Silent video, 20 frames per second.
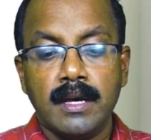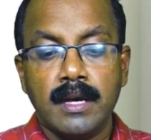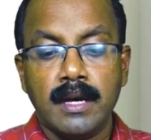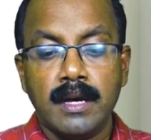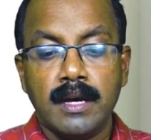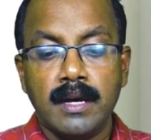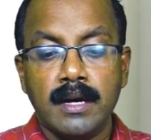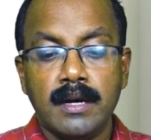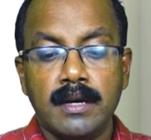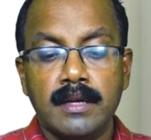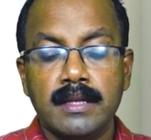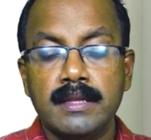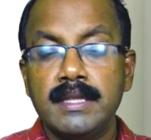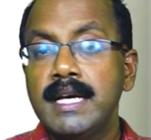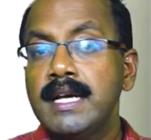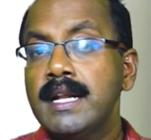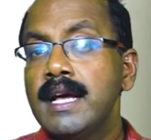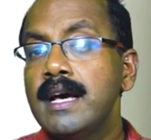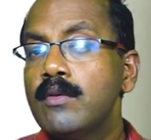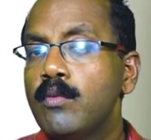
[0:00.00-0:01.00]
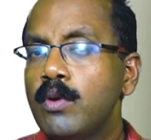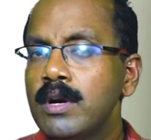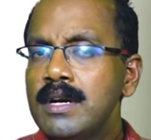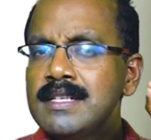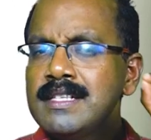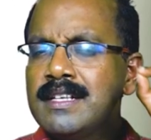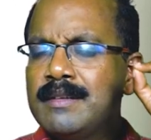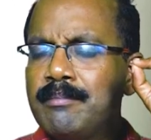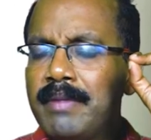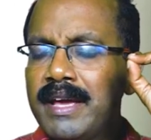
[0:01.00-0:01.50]
What
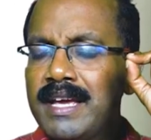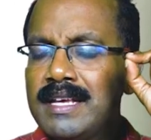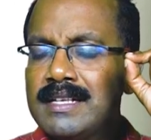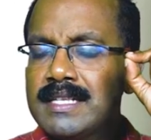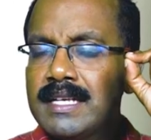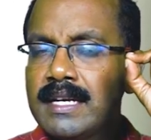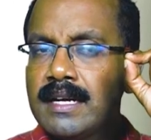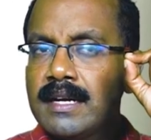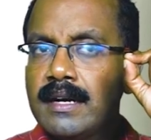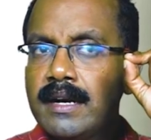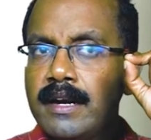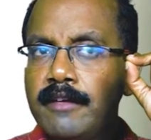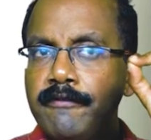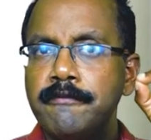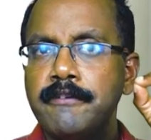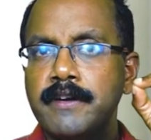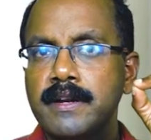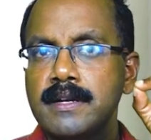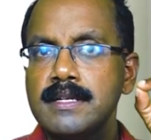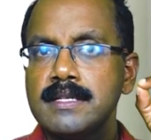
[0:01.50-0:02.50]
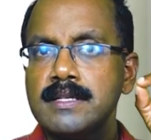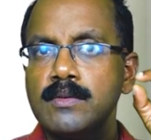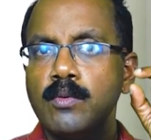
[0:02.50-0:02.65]
is the basic difference?